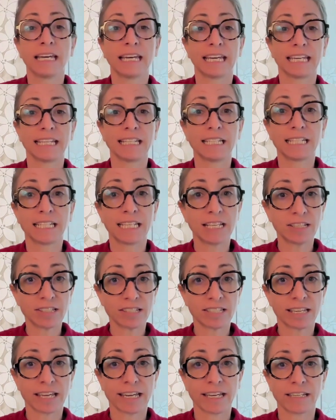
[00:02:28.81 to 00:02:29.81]
In
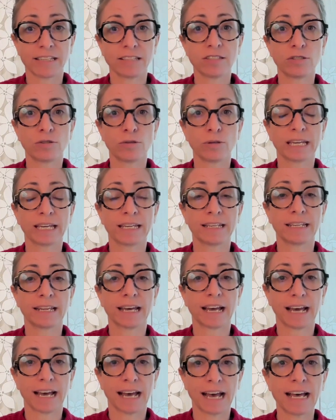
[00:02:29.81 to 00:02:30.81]
this case, you can
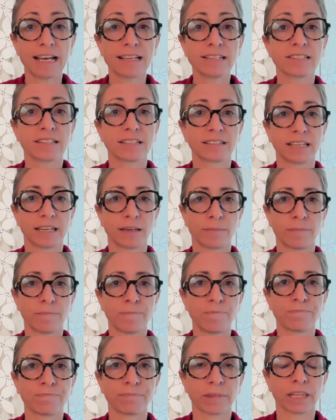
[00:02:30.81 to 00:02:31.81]
ask them
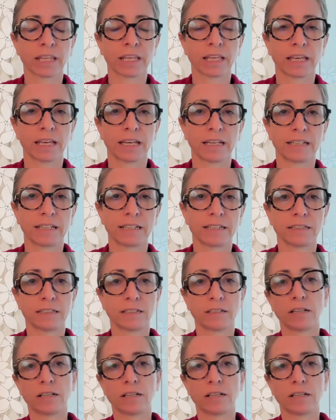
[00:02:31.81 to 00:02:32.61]
uh,